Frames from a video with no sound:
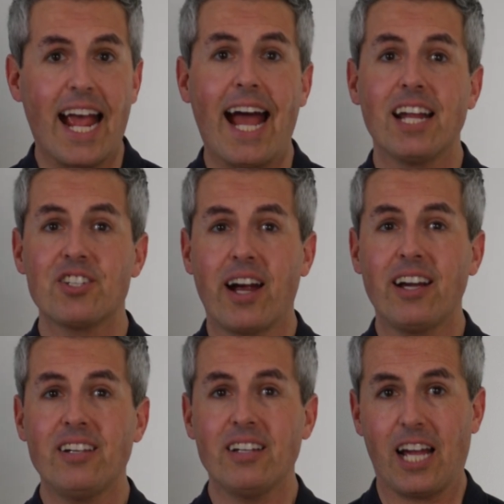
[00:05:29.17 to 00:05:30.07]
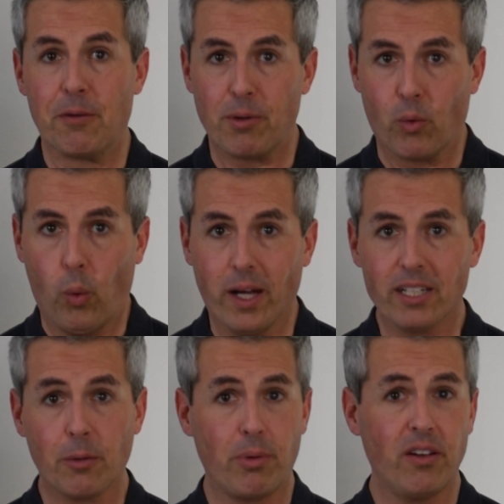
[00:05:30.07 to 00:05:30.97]
agile and be willing
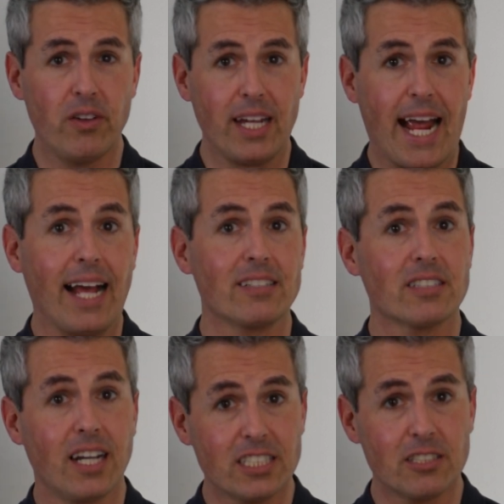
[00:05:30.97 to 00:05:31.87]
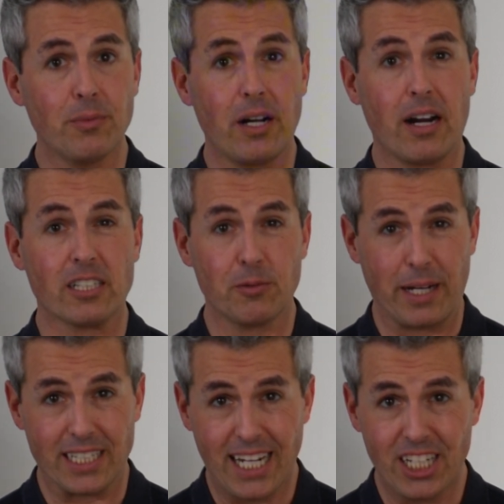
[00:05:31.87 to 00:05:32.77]
to pivot as customer
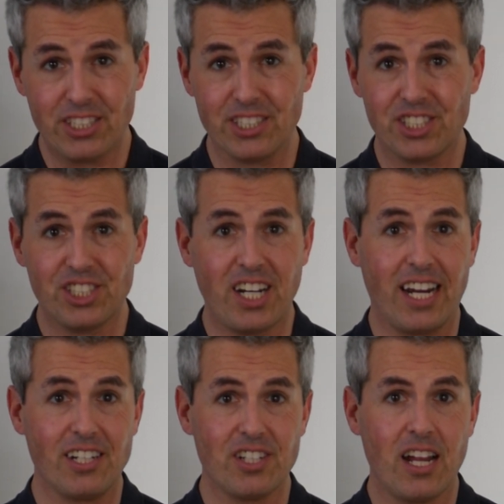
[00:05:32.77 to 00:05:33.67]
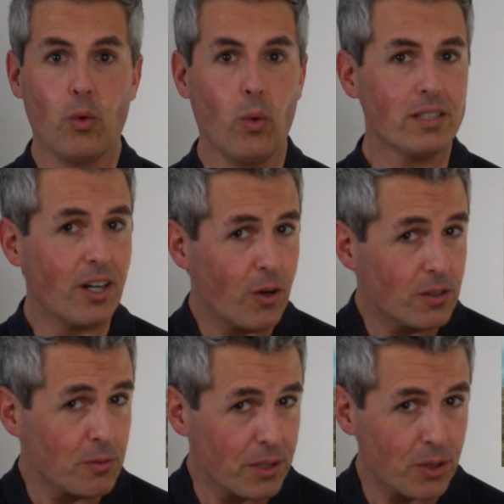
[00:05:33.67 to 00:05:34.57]
expectations change. What's our
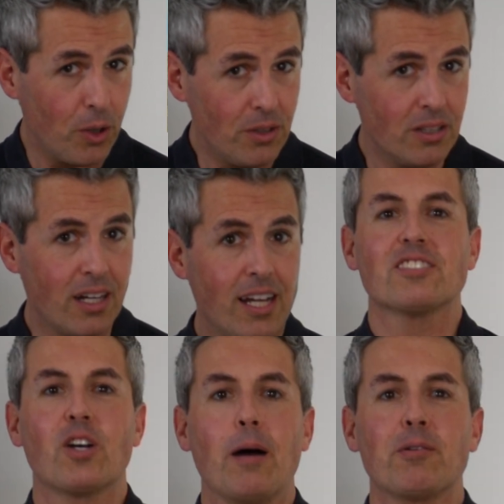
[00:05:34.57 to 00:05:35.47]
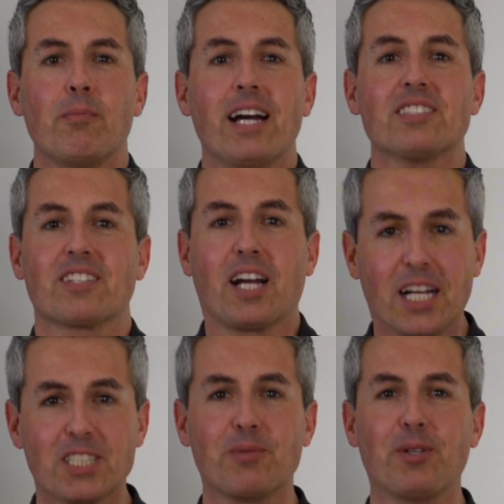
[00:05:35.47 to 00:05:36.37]
ultimate goal? To optimize the
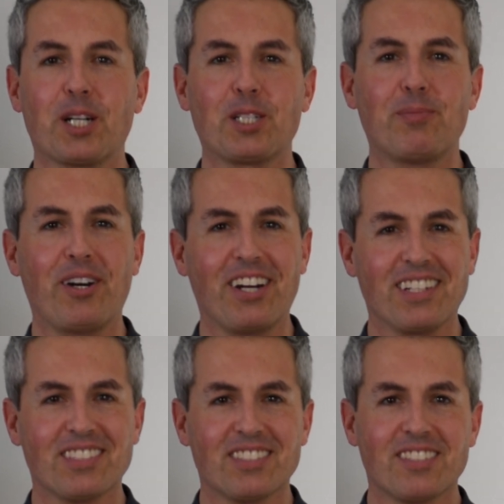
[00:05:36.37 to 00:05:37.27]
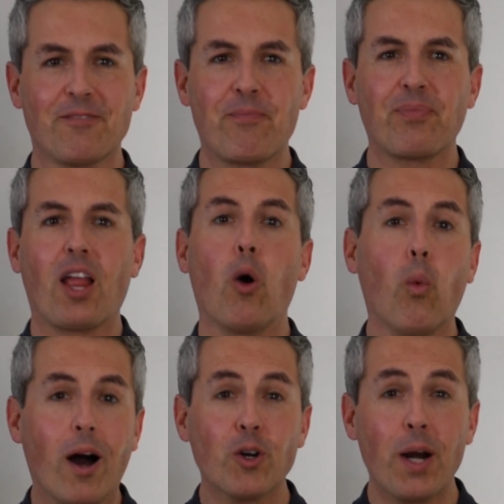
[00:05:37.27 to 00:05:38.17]
customer experience. A
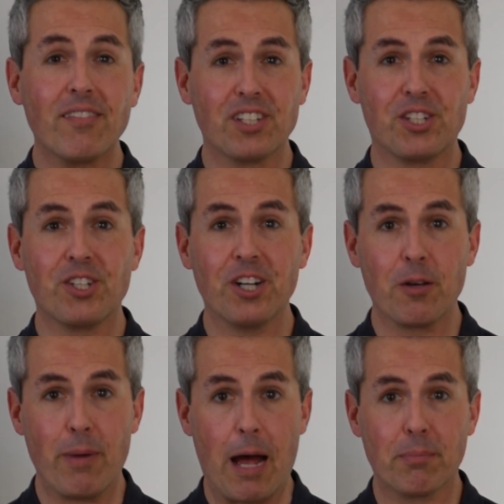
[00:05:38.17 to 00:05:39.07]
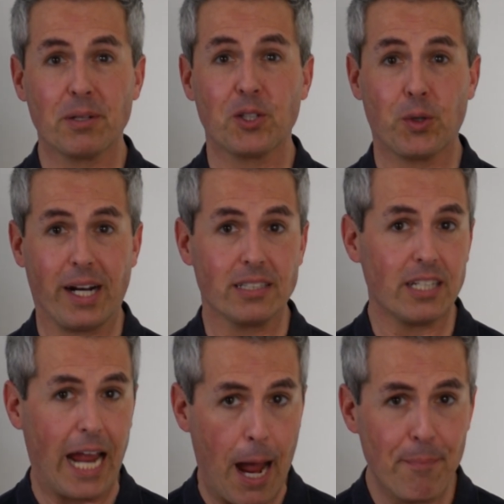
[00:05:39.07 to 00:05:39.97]
well-crafted journey map creates
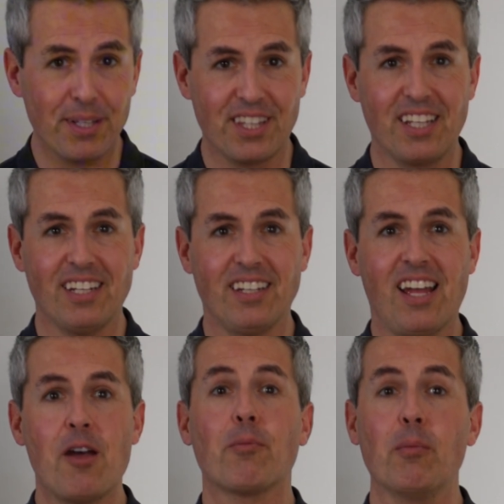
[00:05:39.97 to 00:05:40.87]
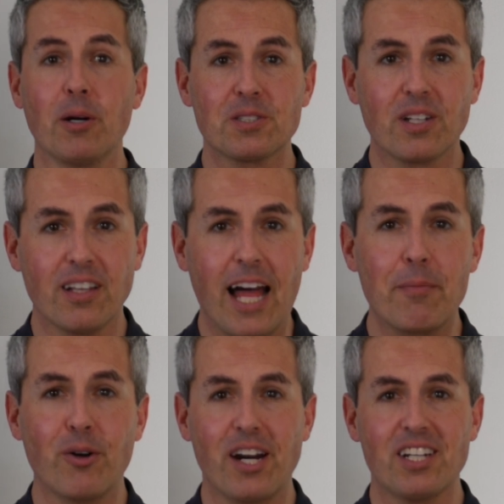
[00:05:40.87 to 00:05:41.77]
empathy, promotes
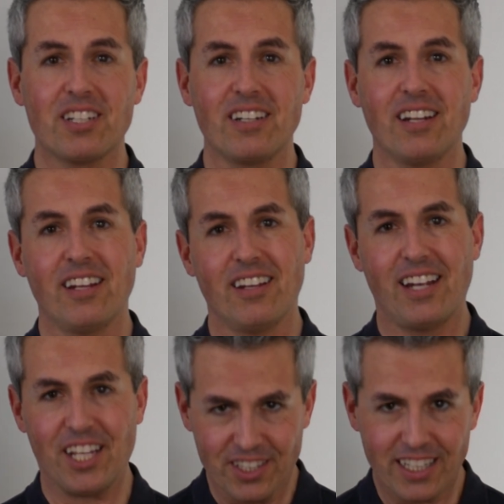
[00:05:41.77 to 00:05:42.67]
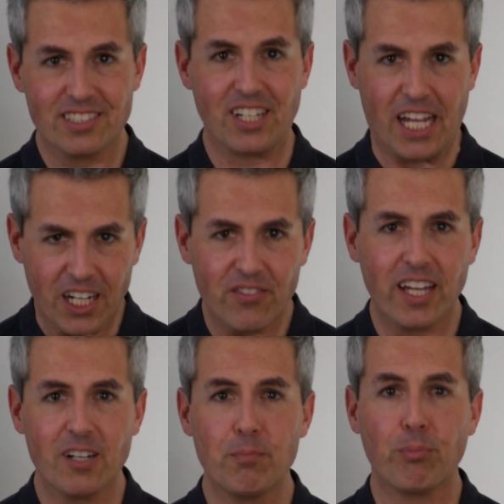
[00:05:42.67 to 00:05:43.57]
collaboration, and leads to
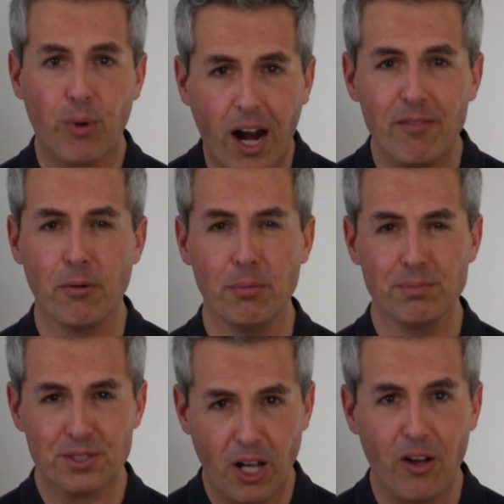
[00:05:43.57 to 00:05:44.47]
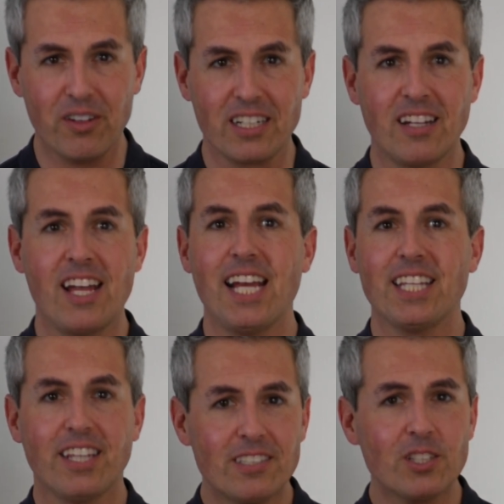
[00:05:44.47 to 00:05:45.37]
innovative problem solving.
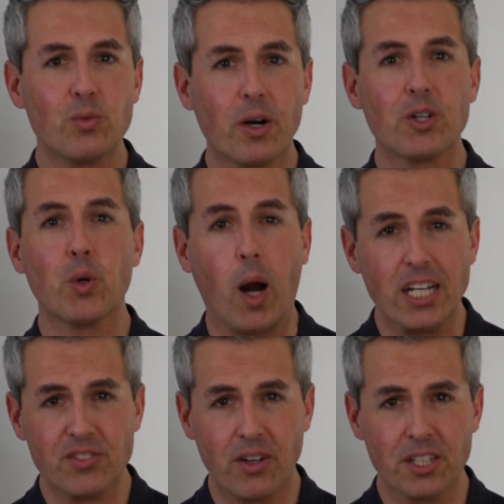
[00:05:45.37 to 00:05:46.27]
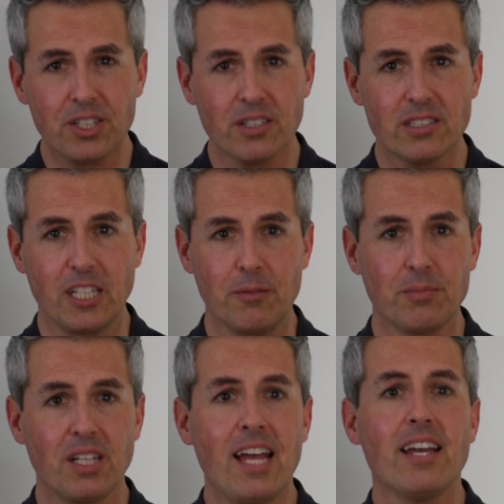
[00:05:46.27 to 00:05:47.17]
This is where cross-functional
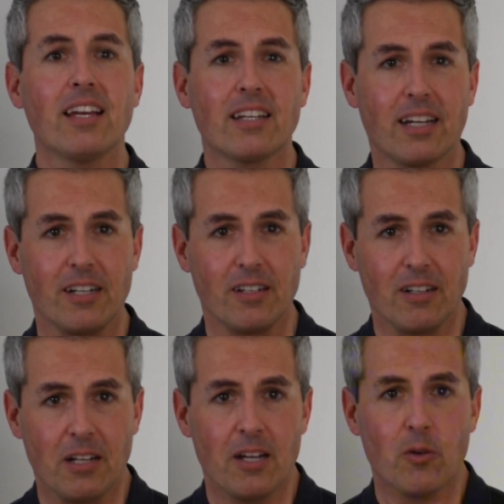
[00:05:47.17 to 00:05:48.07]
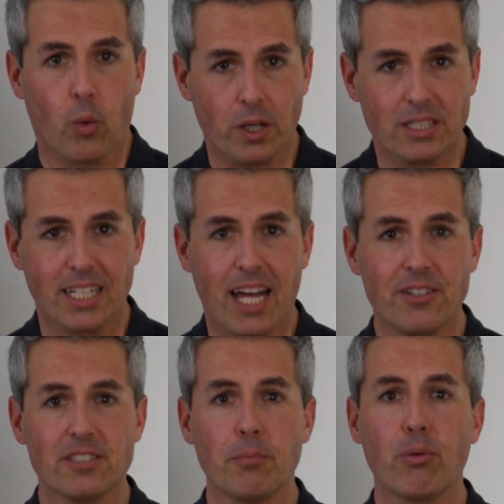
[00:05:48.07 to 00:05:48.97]
teams can work
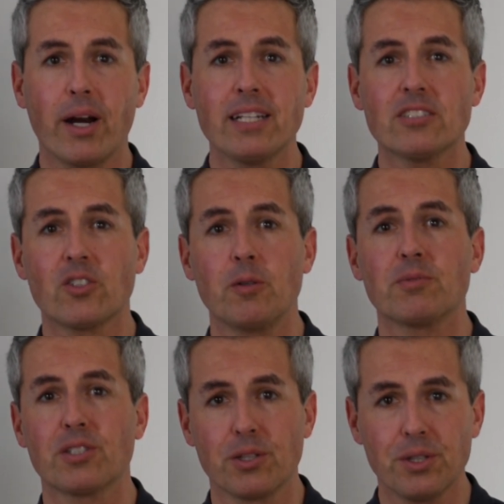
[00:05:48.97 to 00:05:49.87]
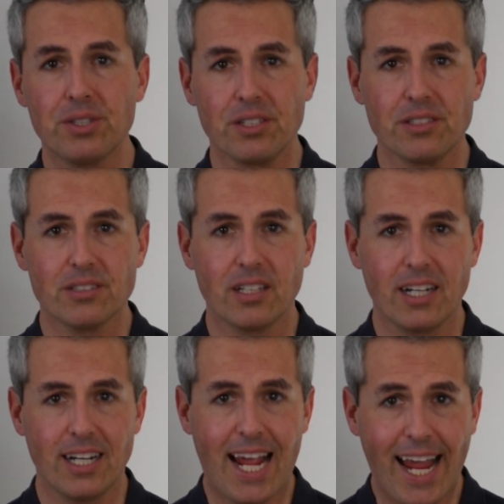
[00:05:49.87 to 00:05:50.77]
together to brainstorm solutions that
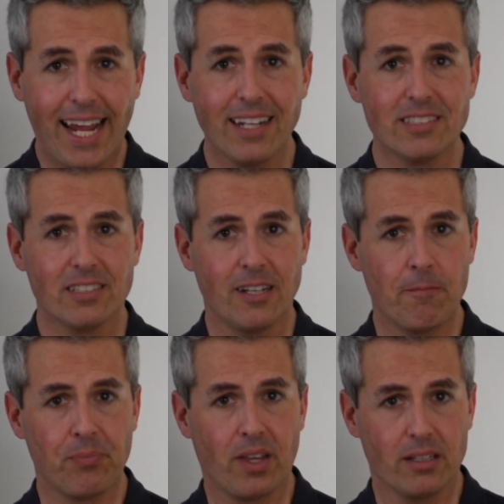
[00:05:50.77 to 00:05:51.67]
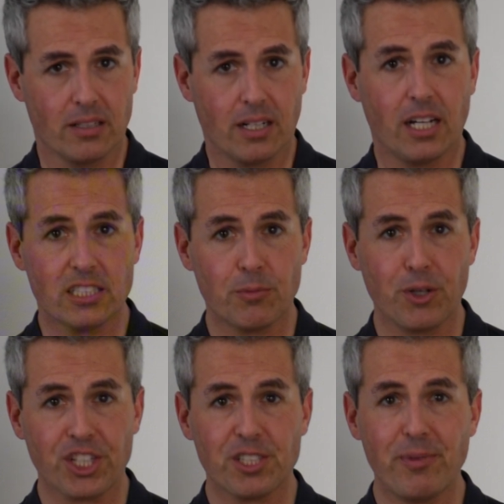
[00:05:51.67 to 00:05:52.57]
enhance the
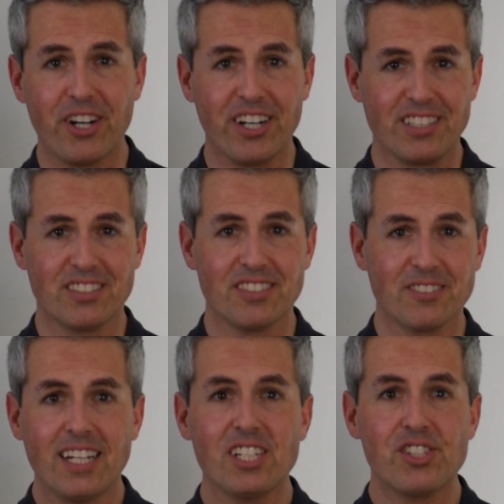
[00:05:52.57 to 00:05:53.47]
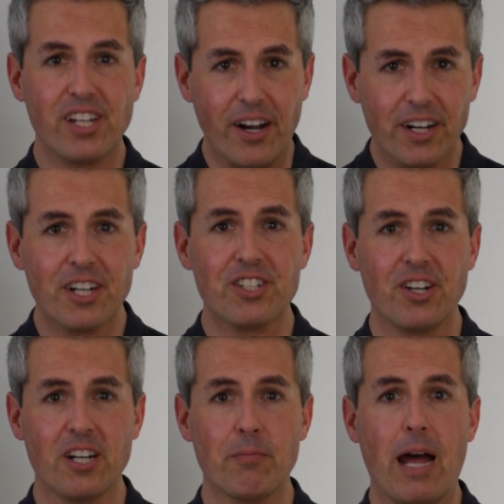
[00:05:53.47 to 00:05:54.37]
customer experience. Share your
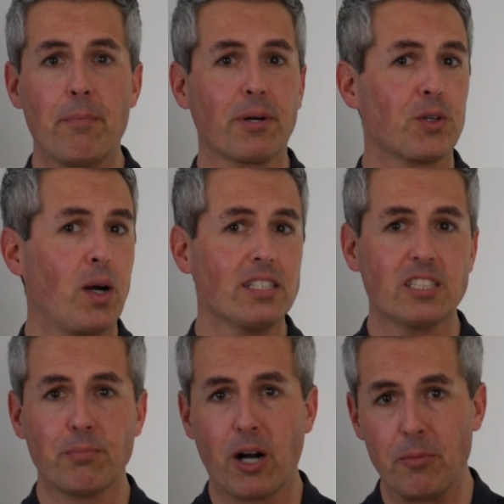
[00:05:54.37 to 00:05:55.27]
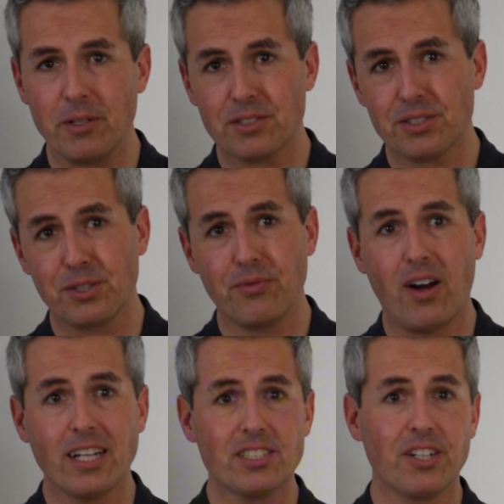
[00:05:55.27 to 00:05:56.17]
journey map across departments to
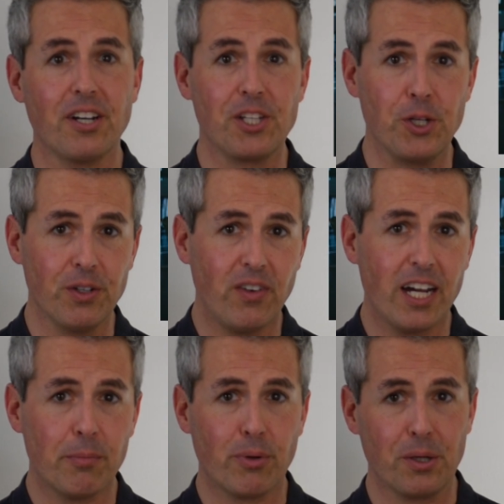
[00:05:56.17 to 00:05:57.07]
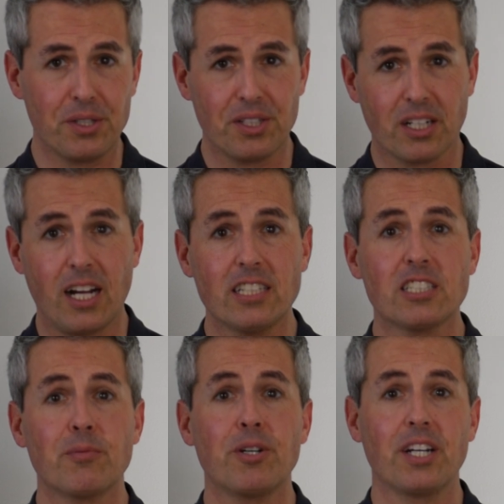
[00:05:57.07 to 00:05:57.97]
foster a unified approach to
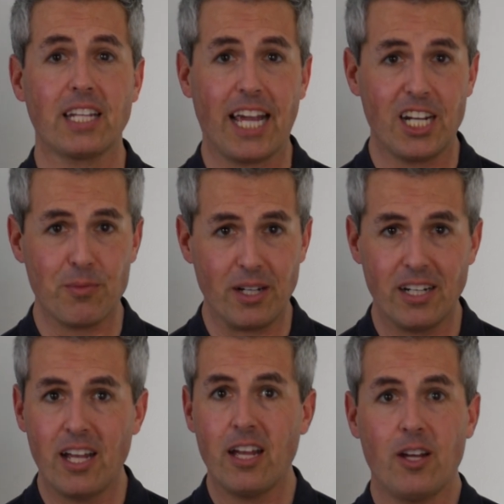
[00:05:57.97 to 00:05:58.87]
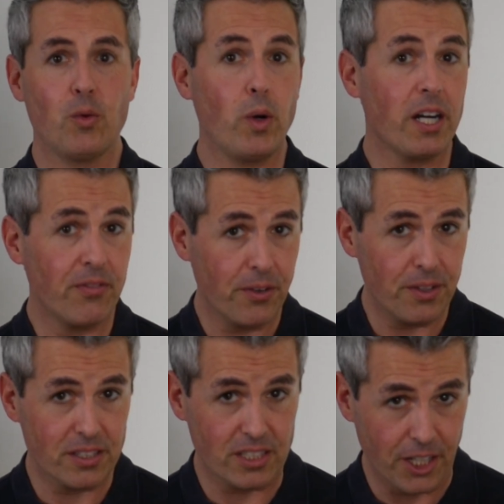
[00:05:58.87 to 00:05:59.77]
customer engagement. Ready for
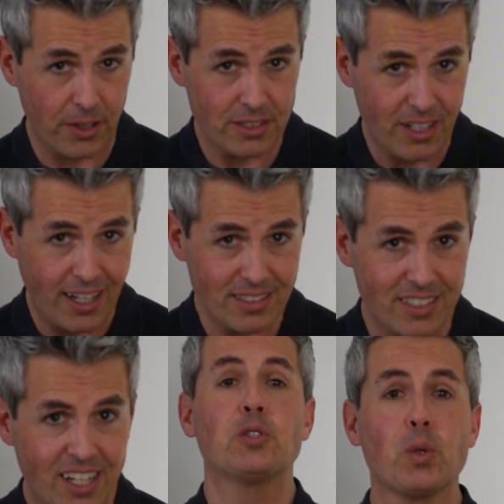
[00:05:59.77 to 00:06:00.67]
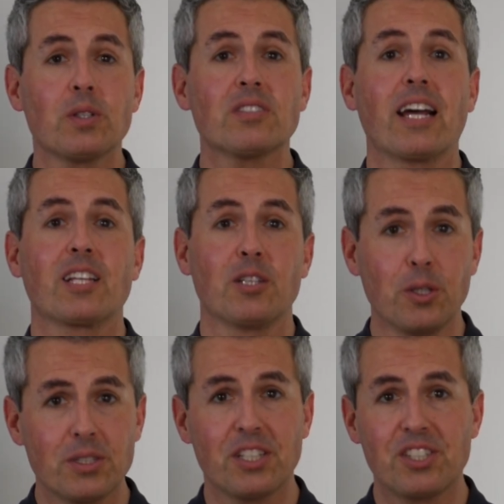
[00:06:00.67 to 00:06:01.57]
the secret sauce? Tools like
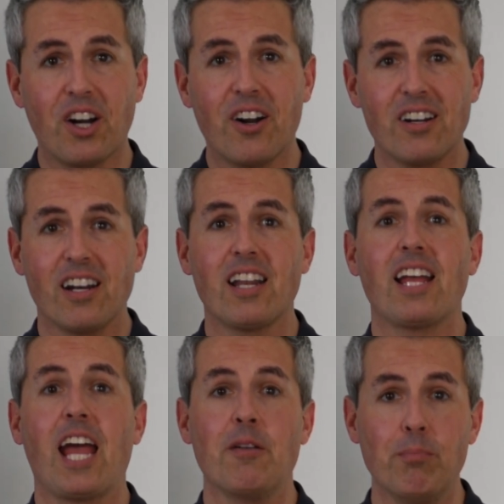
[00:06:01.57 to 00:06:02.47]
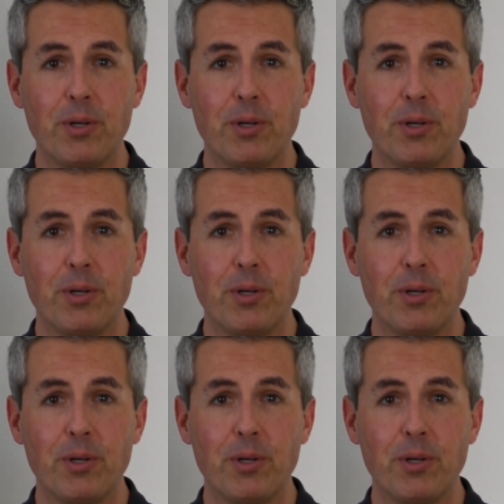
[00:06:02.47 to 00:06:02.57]
Lucidchart and